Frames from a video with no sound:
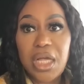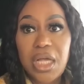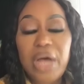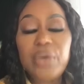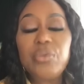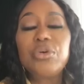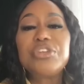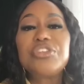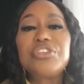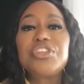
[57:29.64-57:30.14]
I
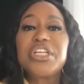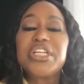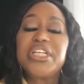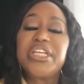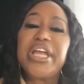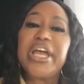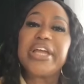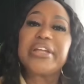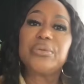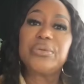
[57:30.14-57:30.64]
want to
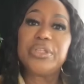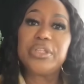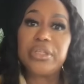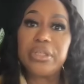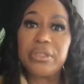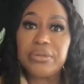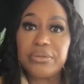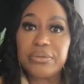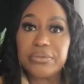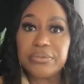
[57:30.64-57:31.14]
connect with
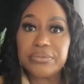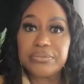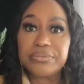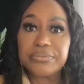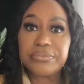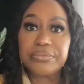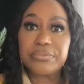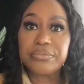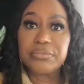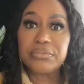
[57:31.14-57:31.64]
you.
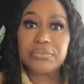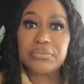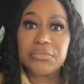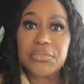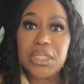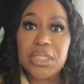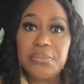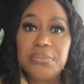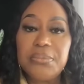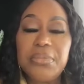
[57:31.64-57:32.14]

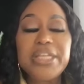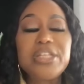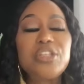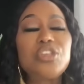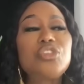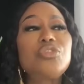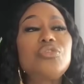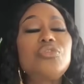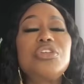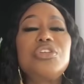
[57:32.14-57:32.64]
Make
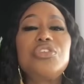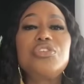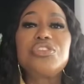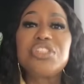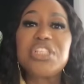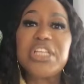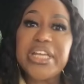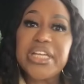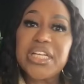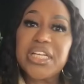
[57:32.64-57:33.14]
sure you
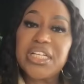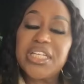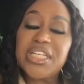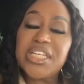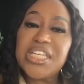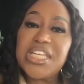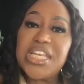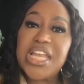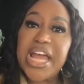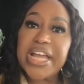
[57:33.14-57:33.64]
stay
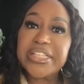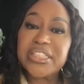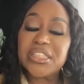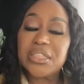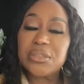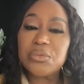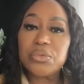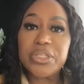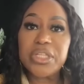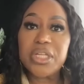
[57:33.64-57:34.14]

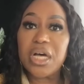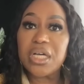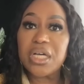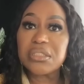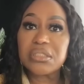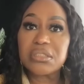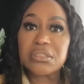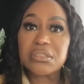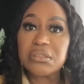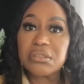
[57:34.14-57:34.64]
connected with
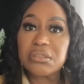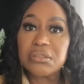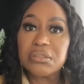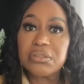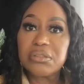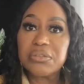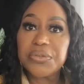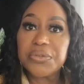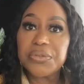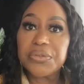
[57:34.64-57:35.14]
us.
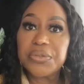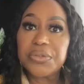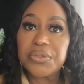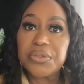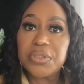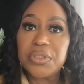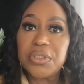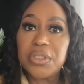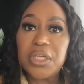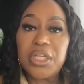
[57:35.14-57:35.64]

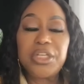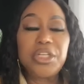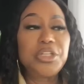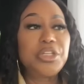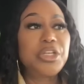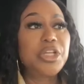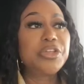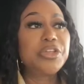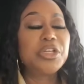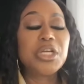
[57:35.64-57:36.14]
In
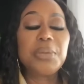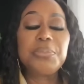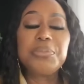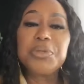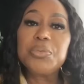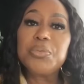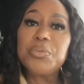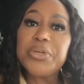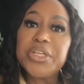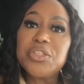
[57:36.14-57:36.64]
another
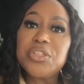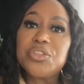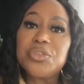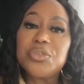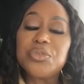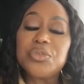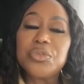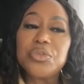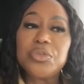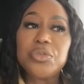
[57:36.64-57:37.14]
couple of weeks,
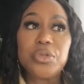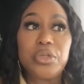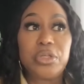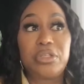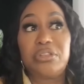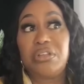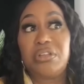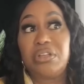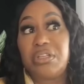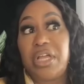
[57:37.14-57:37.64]

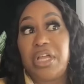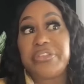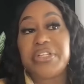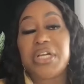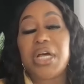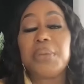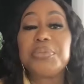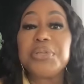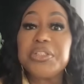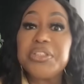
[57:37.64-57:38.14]
another
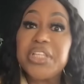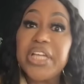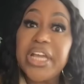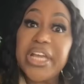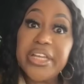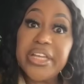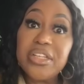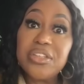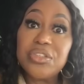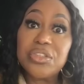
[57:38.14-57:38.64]
couple of
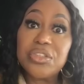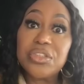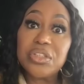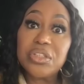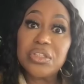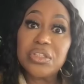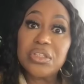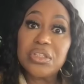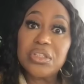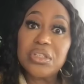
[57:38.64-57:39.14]
days,
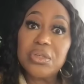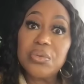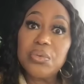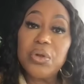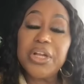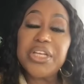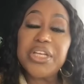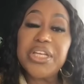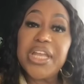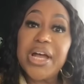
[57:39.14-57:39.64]

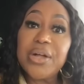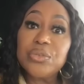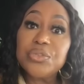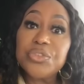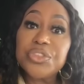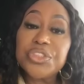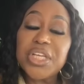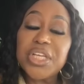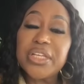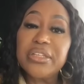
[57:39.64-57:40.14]
we're
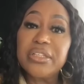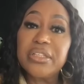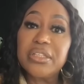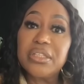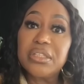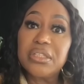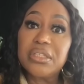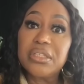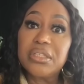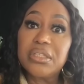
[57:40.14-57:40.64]
announcing
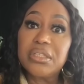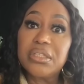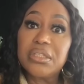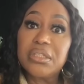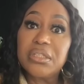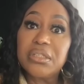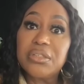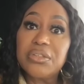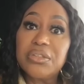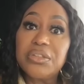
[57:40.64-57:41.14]

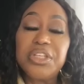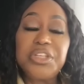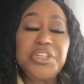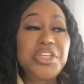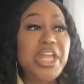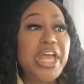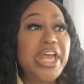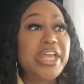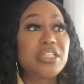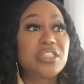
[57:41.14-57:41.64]
the
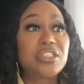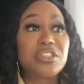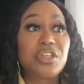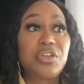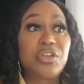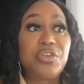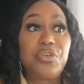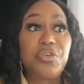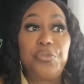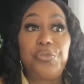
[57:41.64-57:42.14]

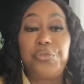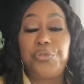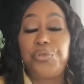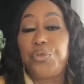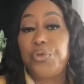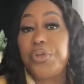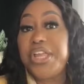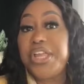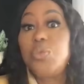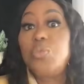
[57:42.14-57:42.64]
next
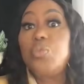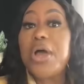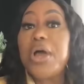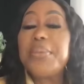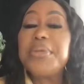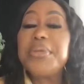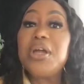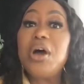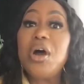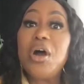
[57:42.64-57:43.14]
free
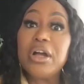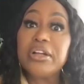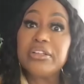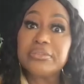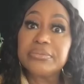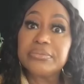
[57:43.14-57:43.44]
webinar